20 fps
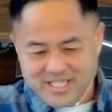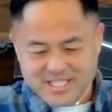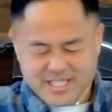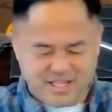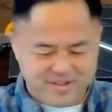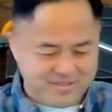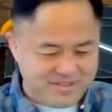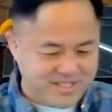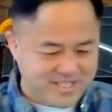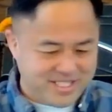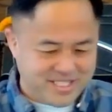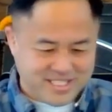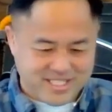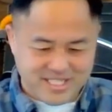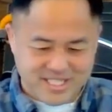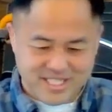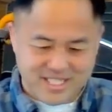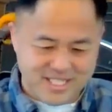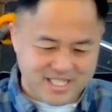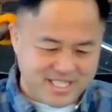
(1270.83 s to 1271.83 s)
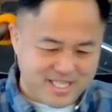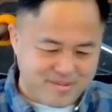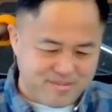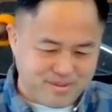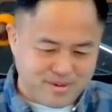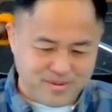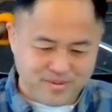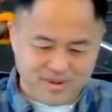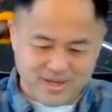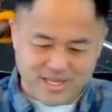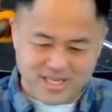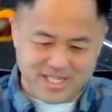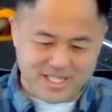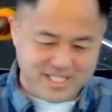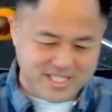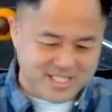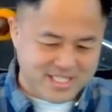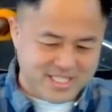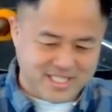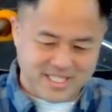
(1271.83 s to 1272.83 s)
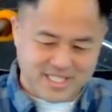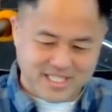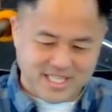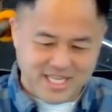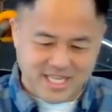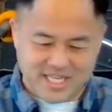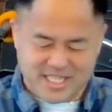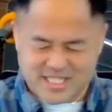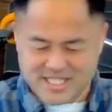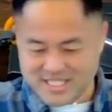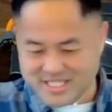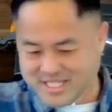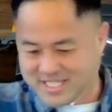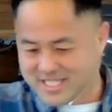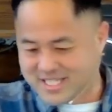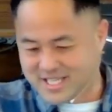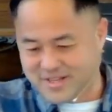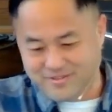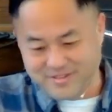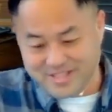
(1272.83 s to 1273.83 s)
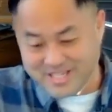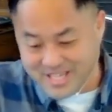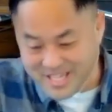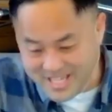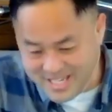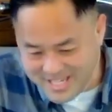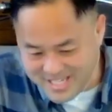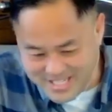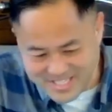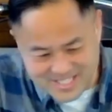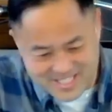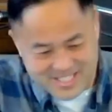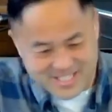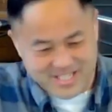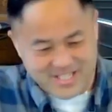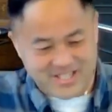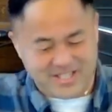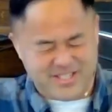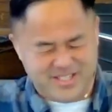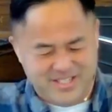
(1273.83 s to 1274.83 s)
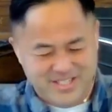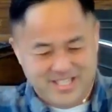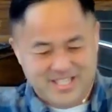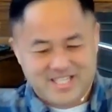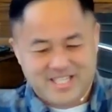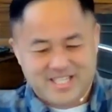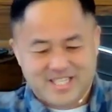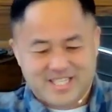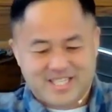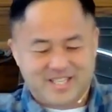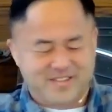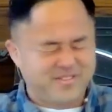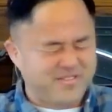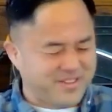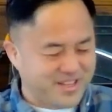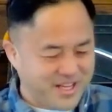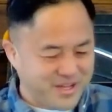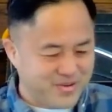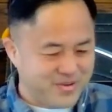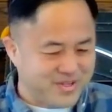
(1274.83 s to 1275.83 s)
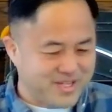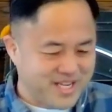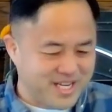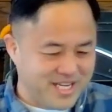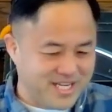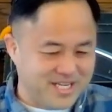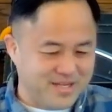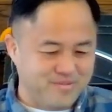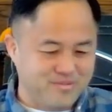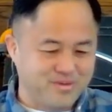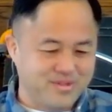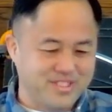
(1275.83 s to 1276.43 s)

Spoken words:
7 is seen in a number of ways. In this case, it's 7 days until the flood will come.